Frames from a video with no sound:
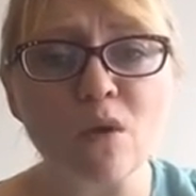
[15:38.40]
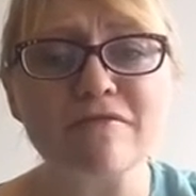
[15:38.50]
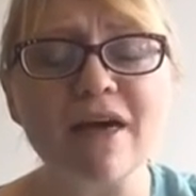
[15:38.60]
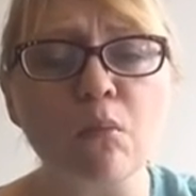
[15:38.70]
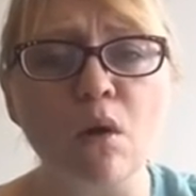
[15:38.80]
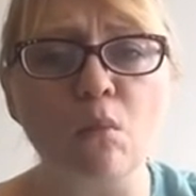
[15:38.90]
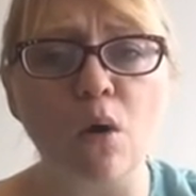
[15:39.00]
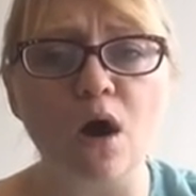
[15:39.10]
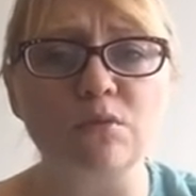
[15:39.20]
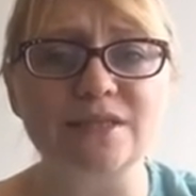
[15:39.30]
With that one,
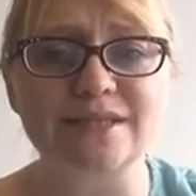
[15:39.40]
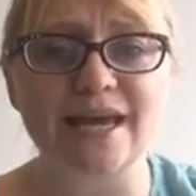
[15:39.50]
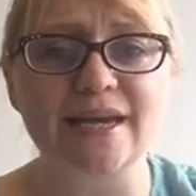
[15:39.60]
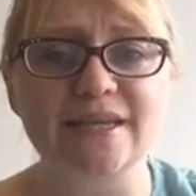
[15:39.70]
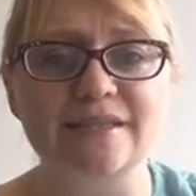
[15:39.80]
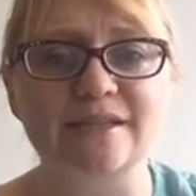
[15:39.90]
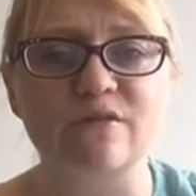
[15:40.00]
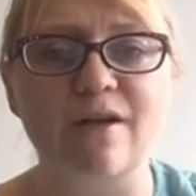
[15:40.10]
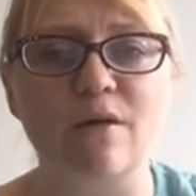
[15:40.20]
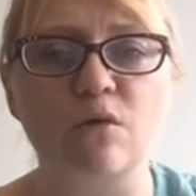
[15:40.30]
what I would say is
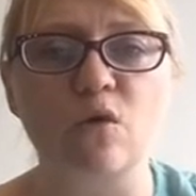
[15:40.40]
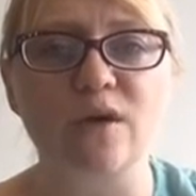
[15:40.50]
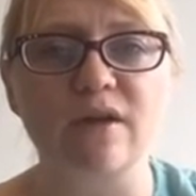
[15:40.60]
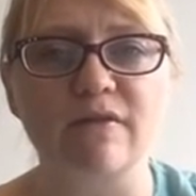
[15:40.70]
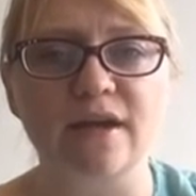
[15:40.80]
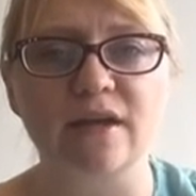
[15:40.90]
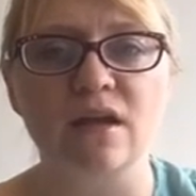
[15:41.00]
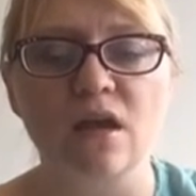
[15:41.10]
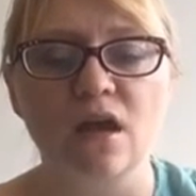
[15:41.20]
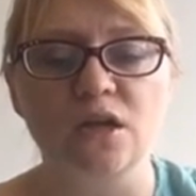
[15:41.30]
it's around
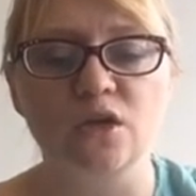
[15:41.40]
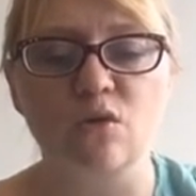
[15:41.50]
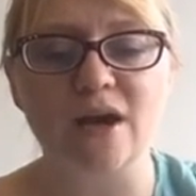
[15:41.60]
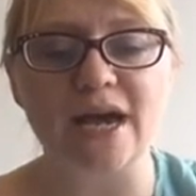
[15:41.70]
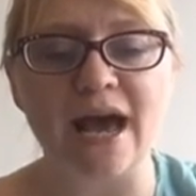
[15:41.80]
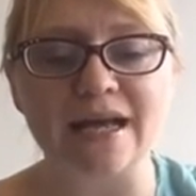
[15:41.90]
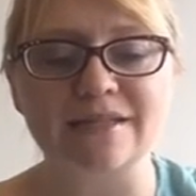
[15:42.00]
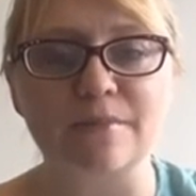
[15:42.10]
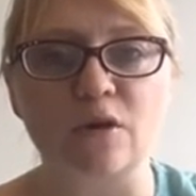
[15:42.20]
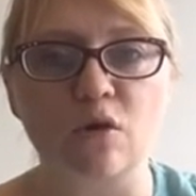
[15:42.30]
querying, you know,
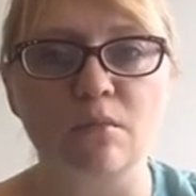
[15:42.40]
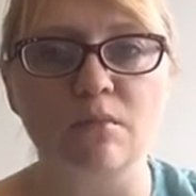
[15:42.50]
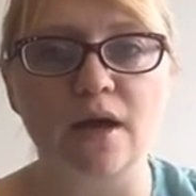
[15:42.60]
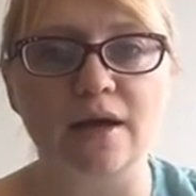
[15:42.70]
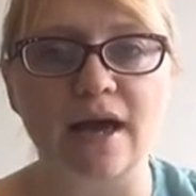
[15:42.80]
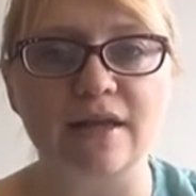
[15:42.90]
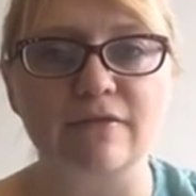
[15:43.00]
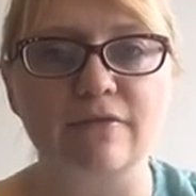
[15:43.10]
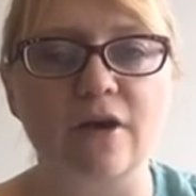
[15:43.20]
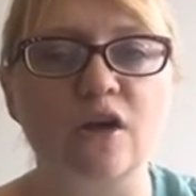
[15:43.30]
has it become kind
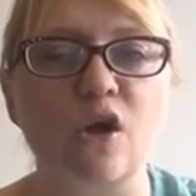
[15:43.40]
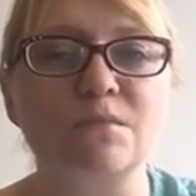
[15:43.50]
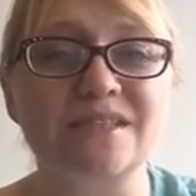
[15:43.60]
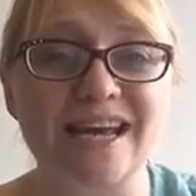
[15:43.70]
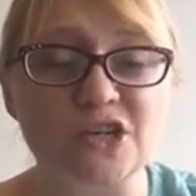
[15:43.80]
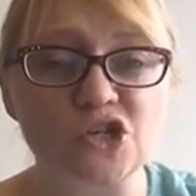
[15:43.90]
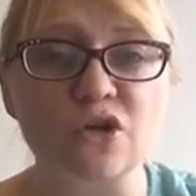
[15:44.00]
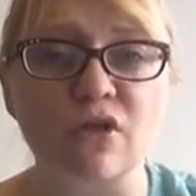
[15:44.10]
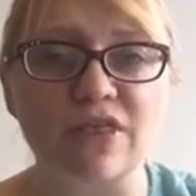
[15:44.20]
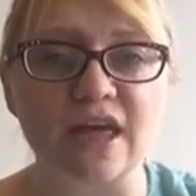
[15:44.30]
of an
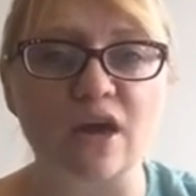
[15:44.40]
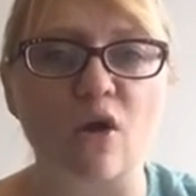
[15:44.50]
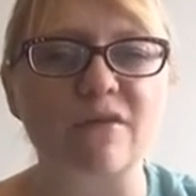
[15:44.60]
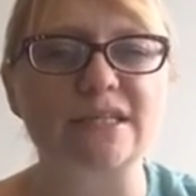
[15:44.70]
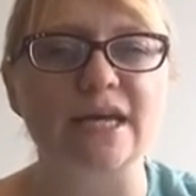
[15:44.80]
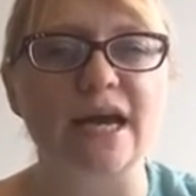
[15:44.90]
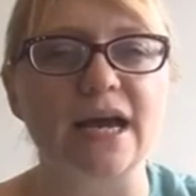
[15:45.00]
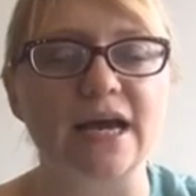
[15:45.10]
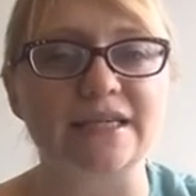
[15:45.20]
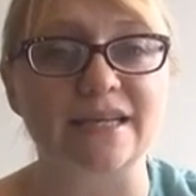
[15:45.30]
obsessional thing, or is it
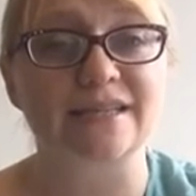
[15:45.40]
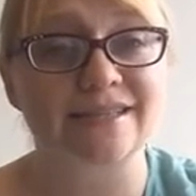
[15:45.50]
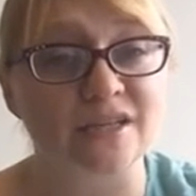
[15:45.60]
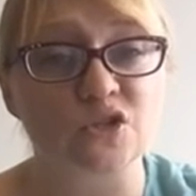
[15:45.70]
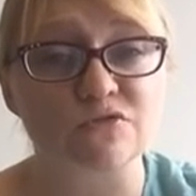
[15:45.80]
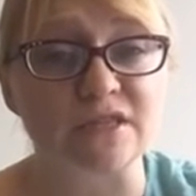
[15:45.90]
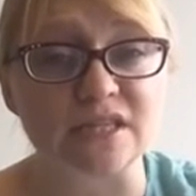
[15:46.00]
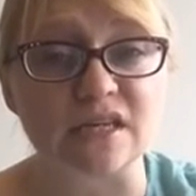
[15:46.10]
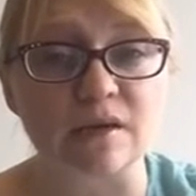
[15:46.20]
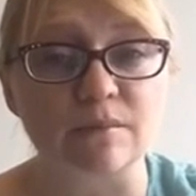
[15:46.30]
a sensory
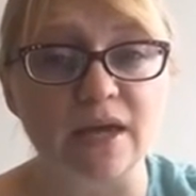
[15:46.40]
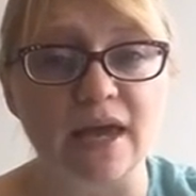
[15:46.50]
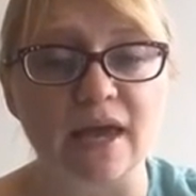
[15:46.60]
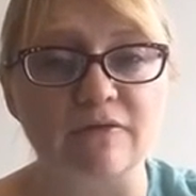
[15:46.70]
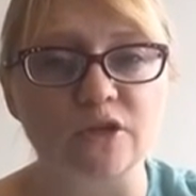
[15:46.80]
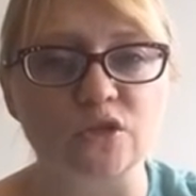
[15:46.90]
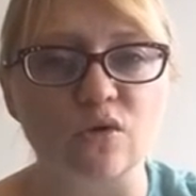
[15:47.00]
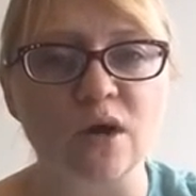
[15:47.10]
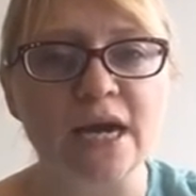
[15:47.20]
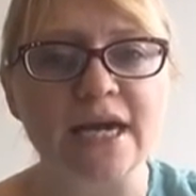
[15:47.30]
seeking behaviour?
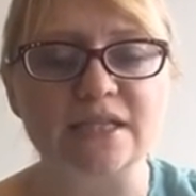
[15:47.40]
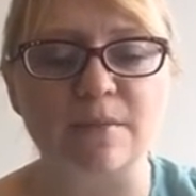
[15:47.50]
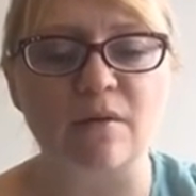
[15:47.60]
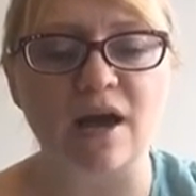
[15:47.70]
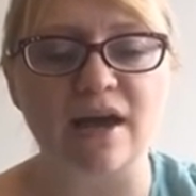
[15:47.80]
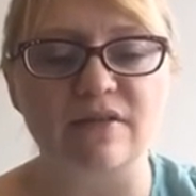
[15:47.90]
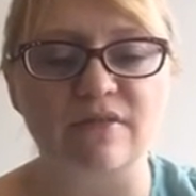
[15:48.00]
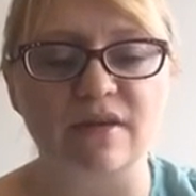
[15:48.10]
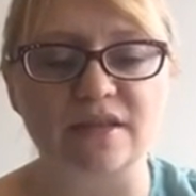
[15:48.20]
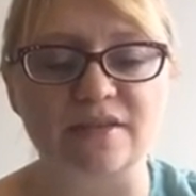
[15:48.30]
So it's about kind
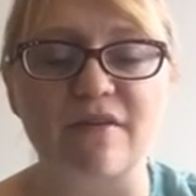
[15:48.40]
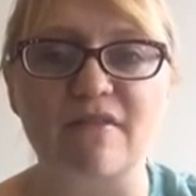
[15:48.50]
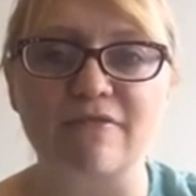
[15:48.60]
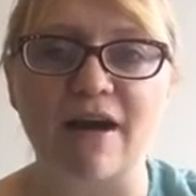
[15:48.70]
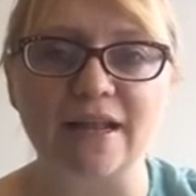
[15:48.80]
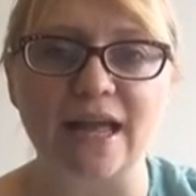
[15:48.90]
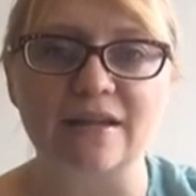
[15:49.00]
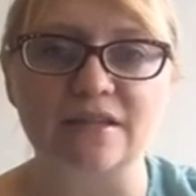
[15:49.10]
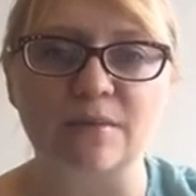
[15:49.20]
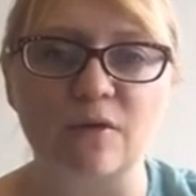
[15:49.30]
of, it's a very fine
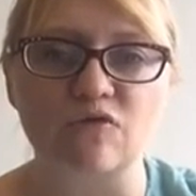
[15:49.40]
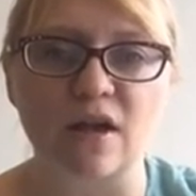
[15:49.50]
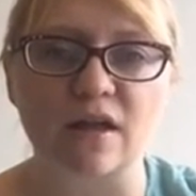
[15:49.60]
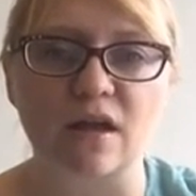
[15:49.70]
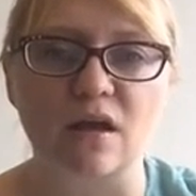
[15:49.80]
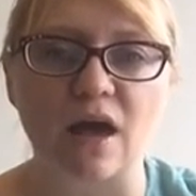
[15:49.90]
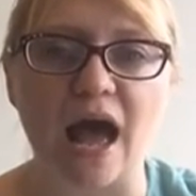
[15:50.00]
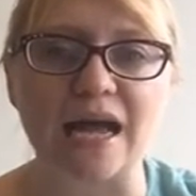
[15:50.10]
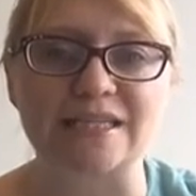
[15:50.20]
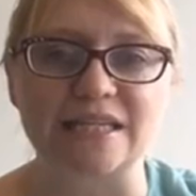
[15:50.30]
line. It's about trying to
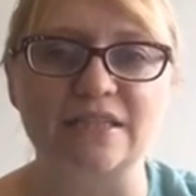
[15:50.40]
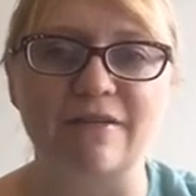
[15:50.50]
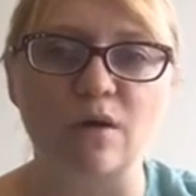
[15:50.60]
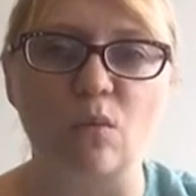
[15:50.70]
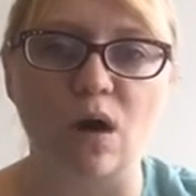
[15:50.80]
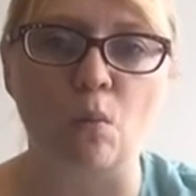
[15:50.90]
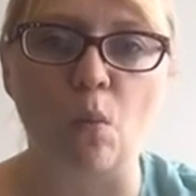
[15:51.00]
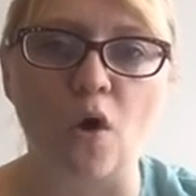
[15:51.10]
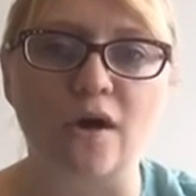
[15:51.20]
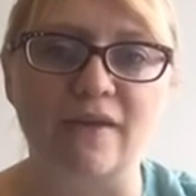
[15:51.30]
identify
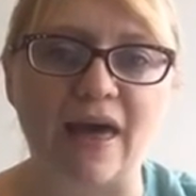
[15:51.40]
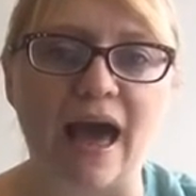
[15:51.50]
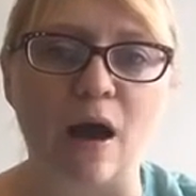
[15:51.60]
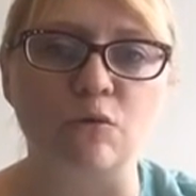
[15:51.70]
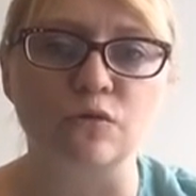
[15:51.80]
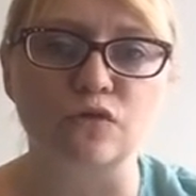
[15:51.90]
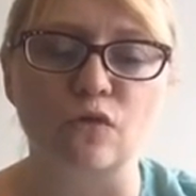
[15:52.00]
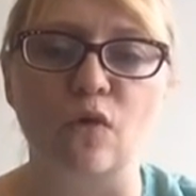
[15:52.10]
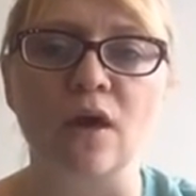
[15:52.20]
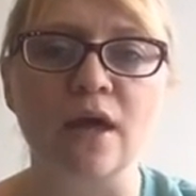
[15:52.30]
and work that out.
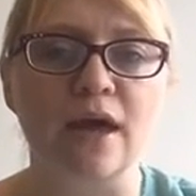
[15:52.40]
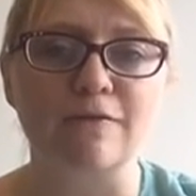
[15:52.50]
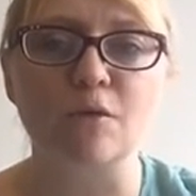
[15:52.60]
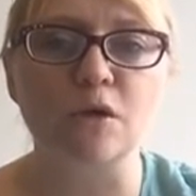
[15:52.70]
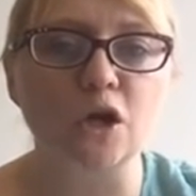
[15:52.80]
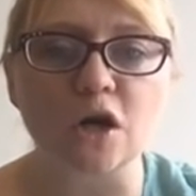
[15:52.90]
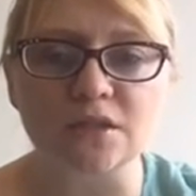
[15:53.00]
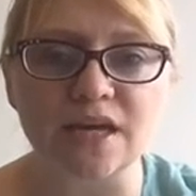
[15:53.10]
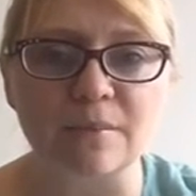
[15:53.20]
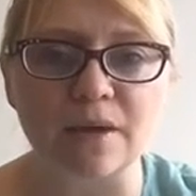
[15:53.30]
So if you want to
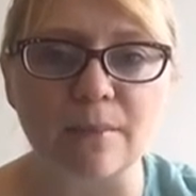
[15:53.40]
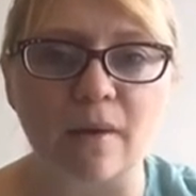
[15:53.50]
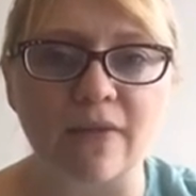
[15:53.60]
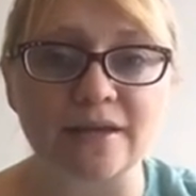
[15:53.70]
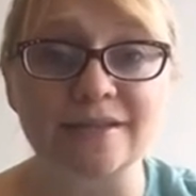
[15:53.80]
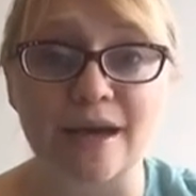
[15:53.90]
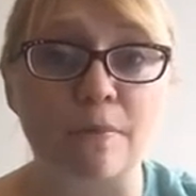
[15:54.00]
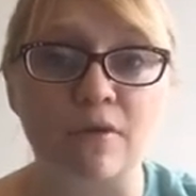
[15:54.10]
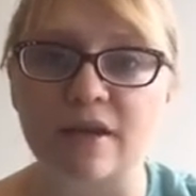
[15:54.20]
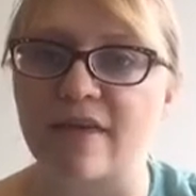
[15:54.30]
contact me about that
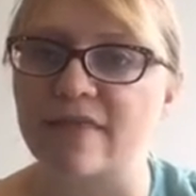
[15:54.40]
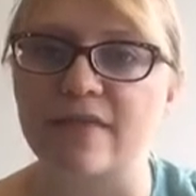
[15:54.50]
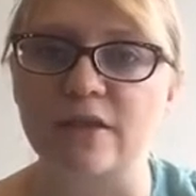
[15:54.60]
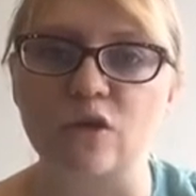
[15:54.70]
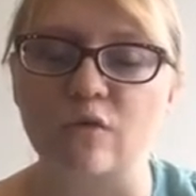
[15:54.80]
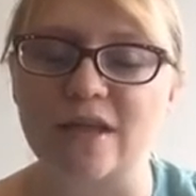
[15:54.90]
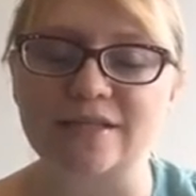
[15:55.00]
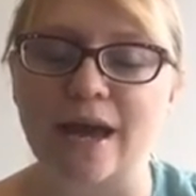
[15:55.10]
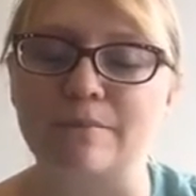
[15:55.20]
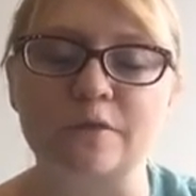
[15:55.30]
separately, then, you know,
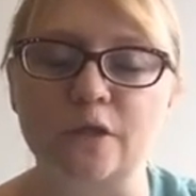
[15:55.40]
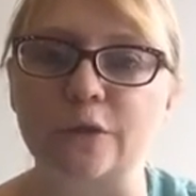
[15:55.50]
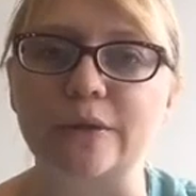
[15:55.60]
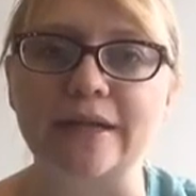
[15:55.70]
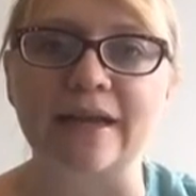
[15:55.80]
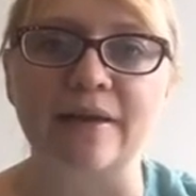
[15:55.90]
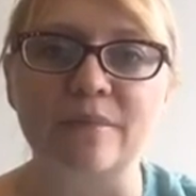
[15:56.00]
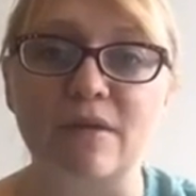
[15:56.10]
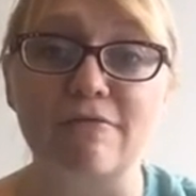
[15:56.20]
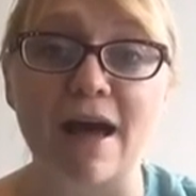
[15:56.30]
that's absolutely
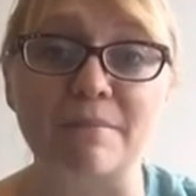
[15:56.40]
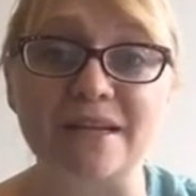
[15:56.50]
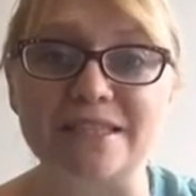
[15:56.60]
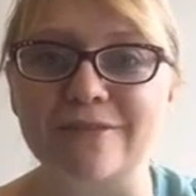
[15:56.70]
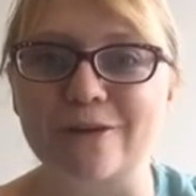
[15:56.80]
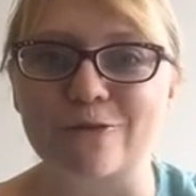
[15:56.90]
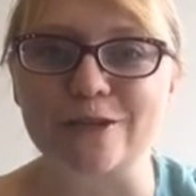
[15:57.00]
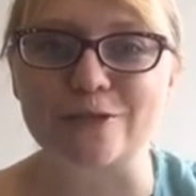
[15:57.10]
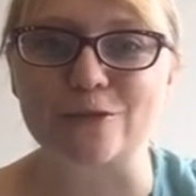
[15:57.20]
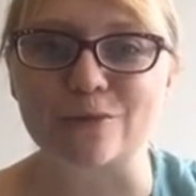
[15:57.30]
fine. Please feel
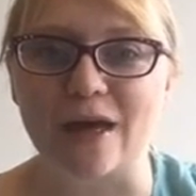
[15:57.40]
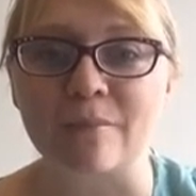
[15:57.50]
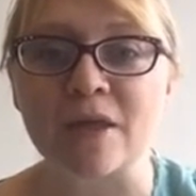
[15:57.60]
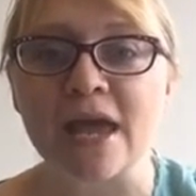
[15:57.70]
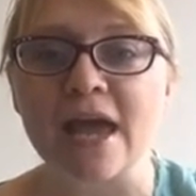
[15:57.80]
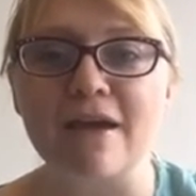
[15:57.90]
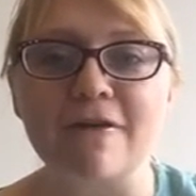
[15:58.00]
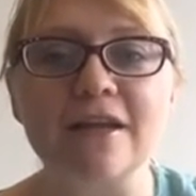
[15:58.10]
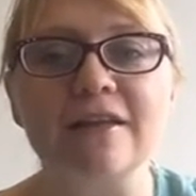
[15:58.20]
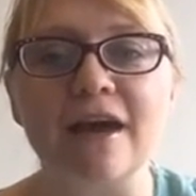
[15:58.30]
free to do that.
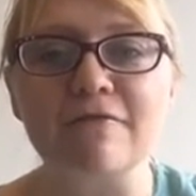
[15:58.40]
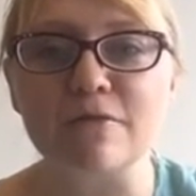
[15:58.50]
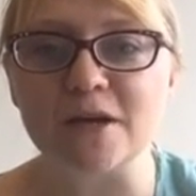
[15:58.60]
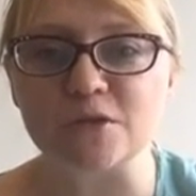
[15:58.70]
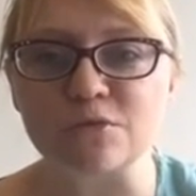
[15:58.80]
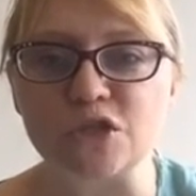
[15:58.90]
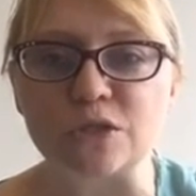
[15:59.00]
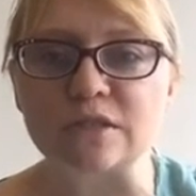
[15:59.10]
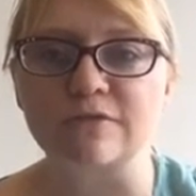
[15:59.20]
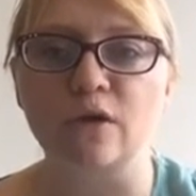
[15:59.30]
If any of that information was
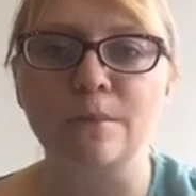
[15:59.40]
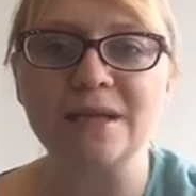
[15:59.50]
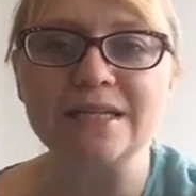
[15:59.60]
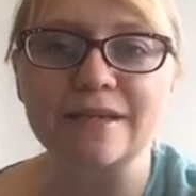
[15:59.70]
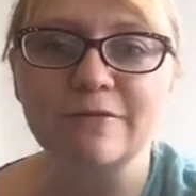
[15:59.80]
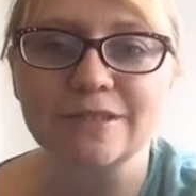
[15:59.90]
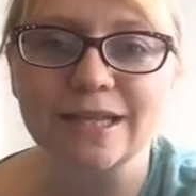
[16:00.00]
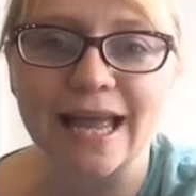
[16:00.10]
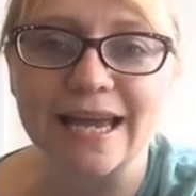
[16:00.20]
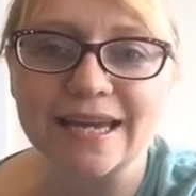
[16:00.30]
useful, please give us
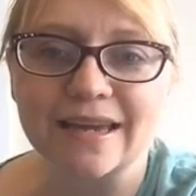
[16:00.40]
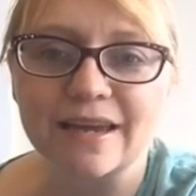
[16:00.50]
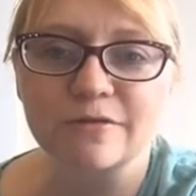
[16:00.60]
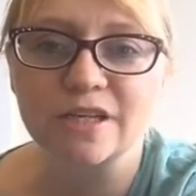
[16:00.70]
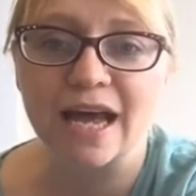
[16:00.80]
a like,